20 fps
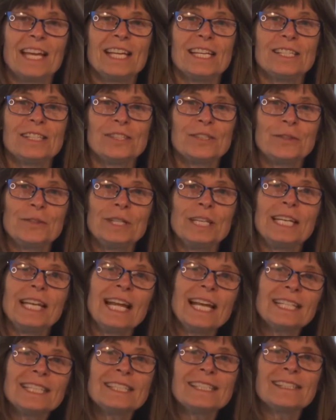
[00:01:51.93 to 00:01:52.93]
So
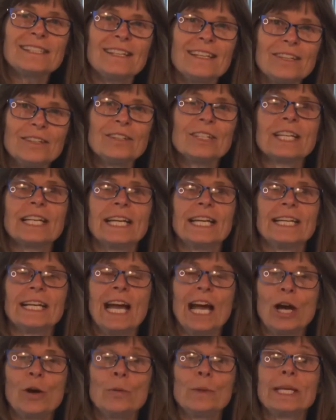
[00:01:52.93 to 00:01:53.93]
let's look at
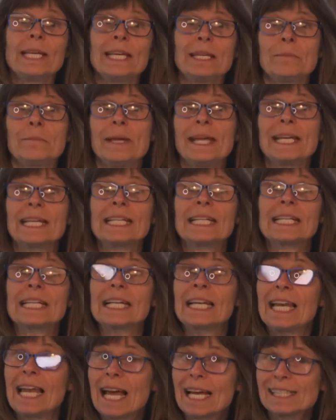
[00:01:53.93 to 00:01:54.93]
how we can make
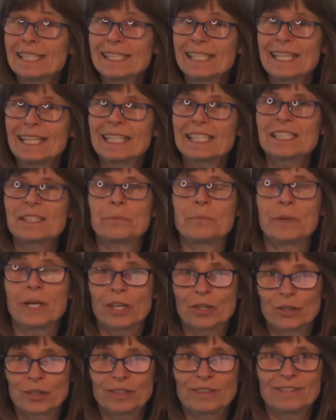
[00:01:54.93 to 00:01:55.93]
classics
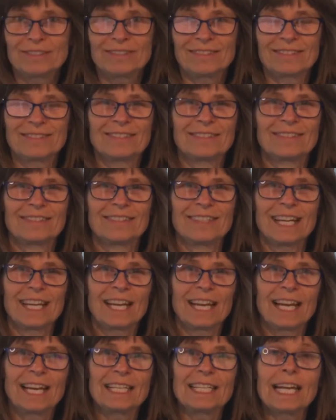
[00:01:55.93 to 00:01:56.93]
better.
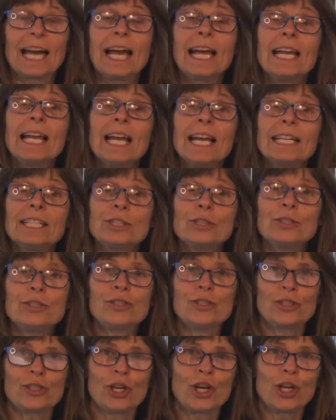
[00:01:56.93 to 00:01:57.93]
And I like to
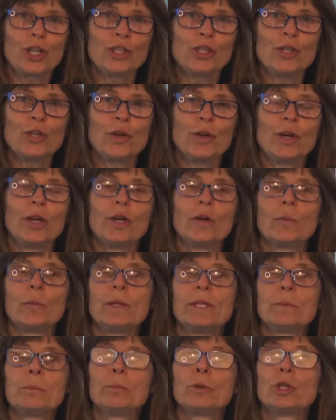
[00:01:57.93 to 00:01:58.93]
start
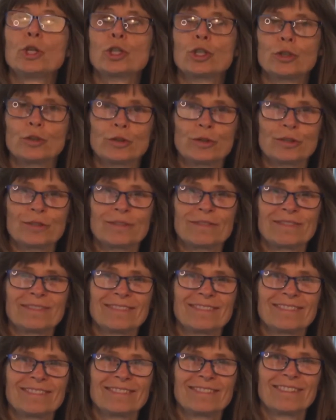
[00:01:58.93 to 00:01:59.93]
with burgers.
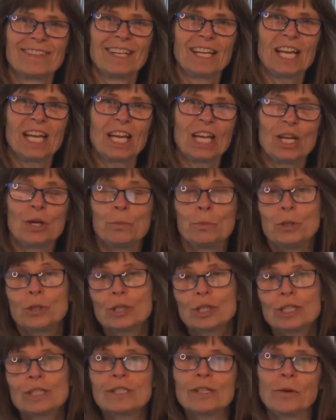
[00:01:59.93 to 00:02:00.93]

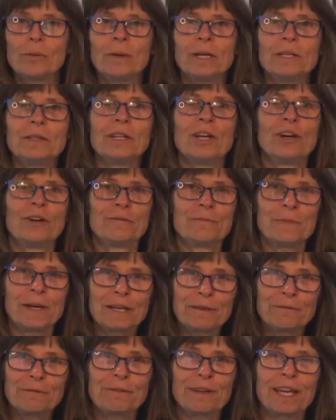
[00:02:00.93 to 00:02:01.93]
Burgers are one of my
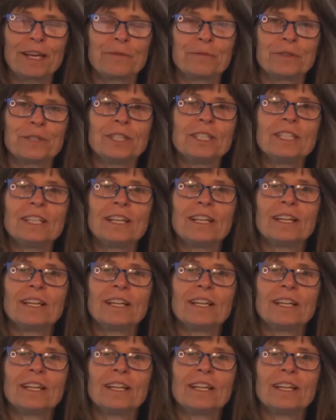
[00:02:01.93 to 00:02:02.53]
favorite,